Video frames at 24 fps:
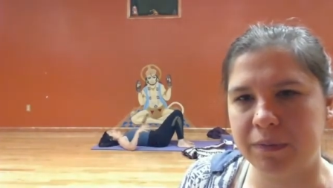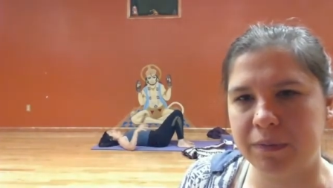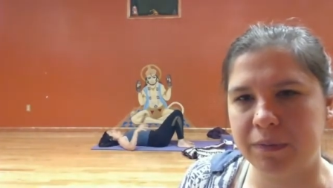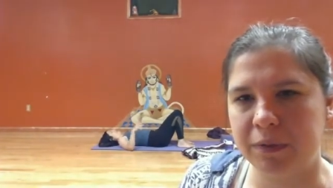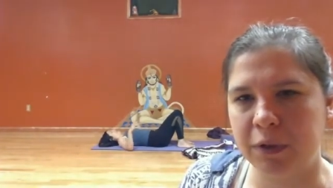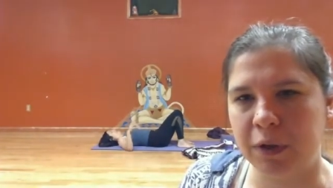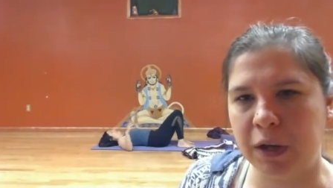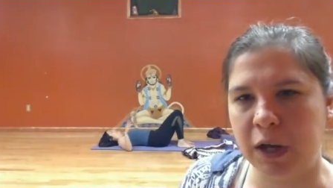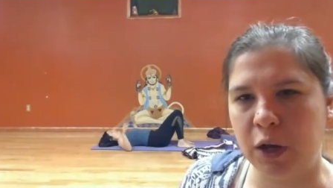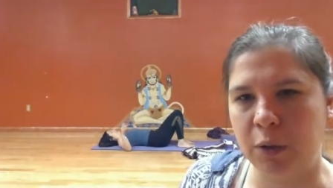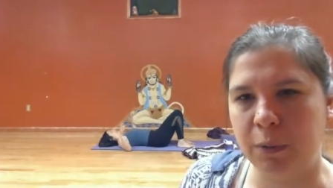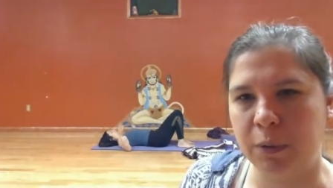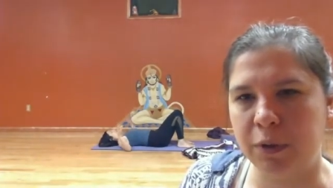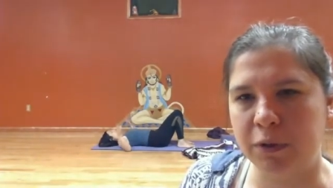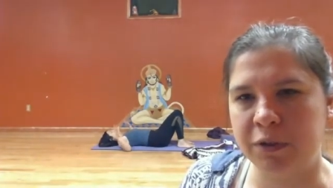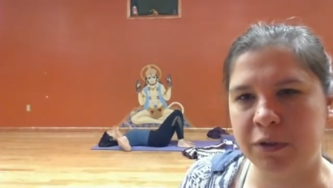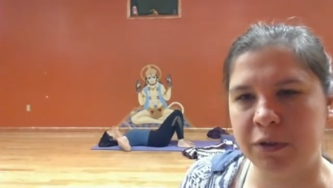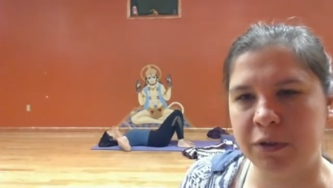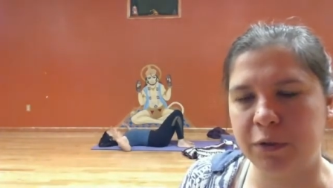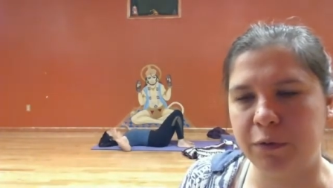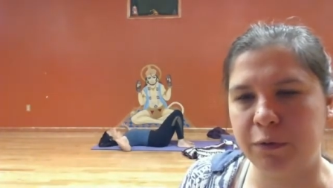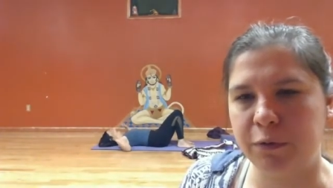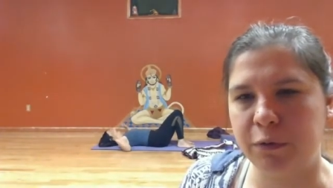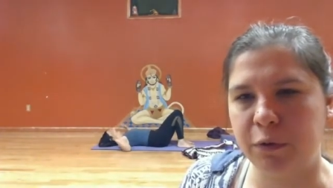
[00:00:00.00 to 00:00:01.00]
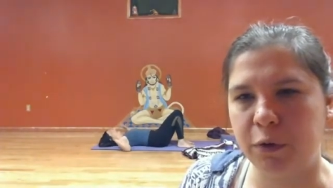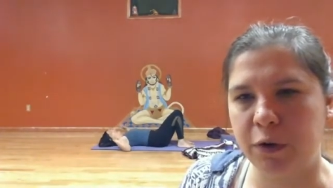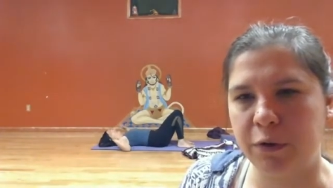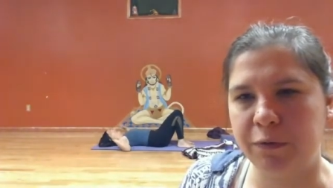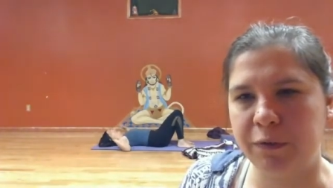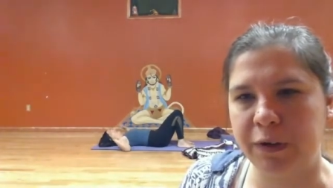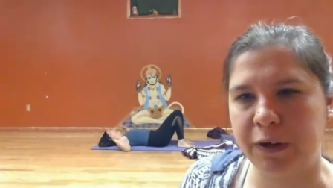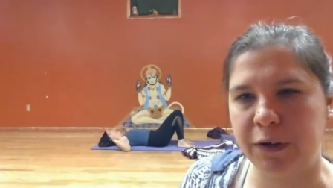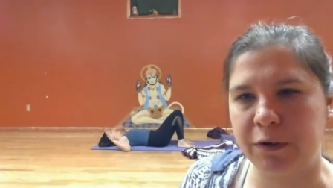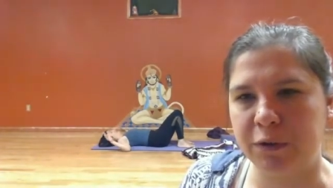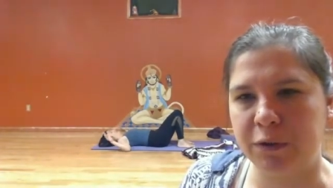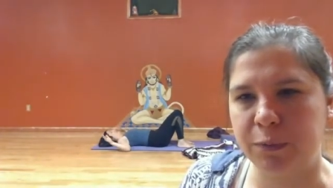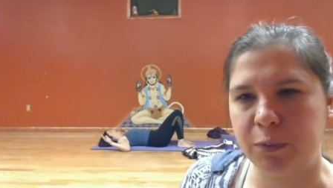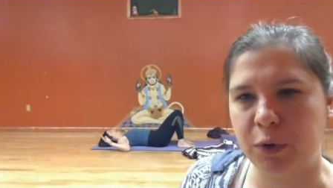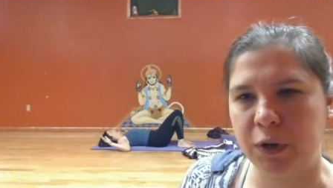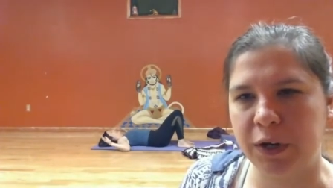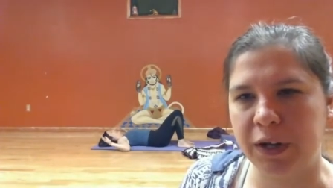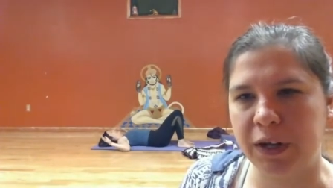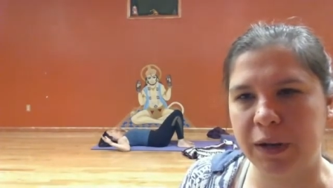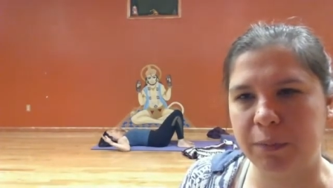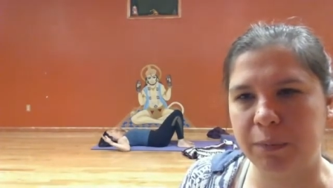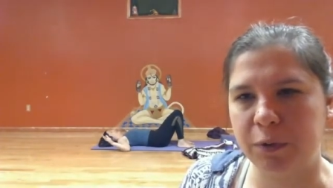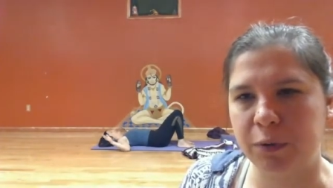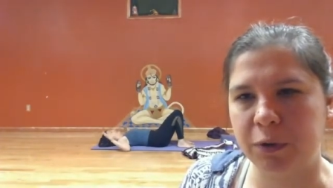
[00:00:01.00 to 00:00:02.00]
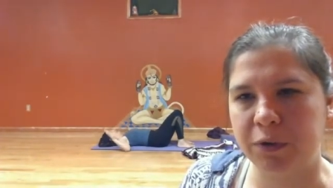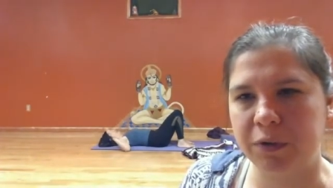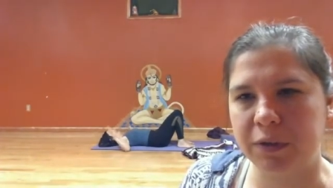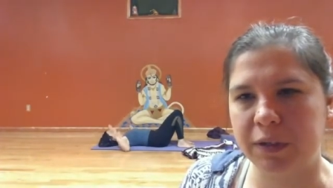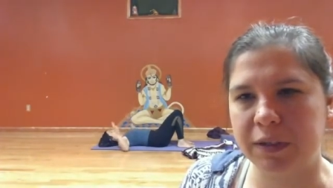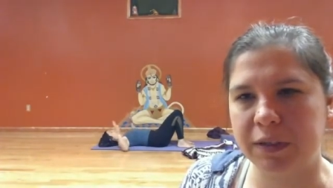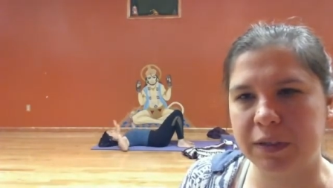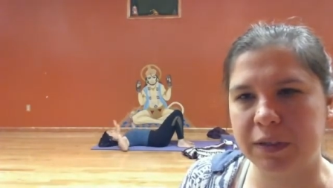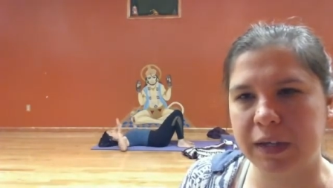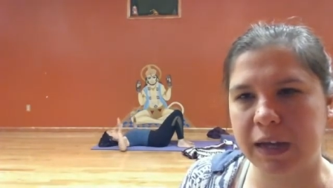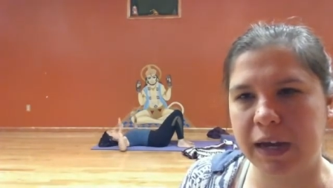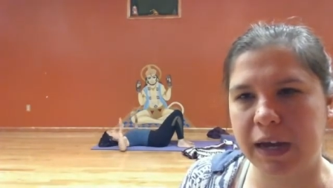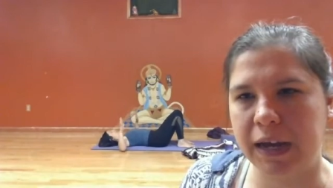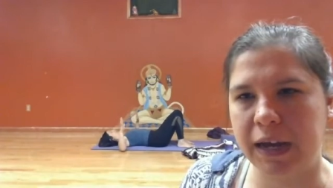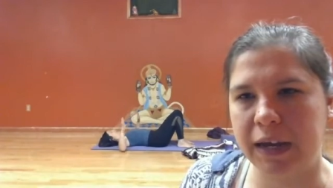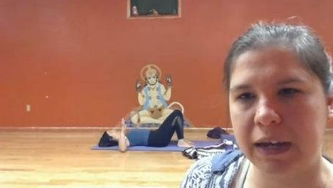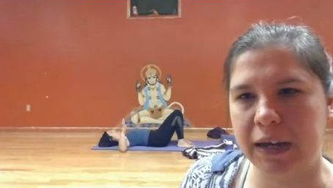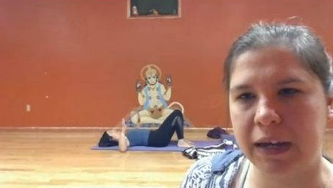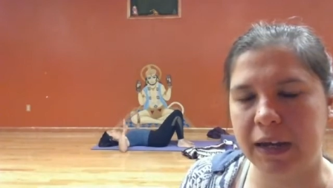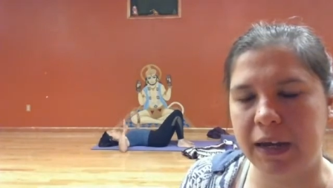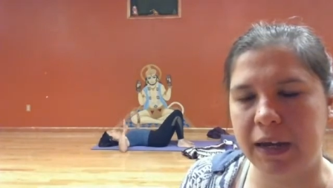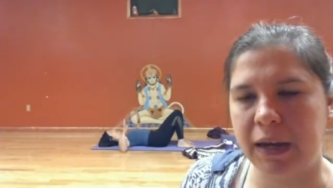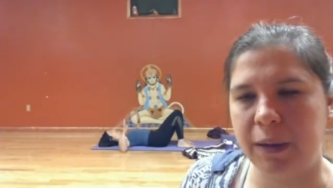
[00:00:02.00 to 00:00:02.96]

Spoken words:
So elbows to the floor, fingers pointing up towards the sky.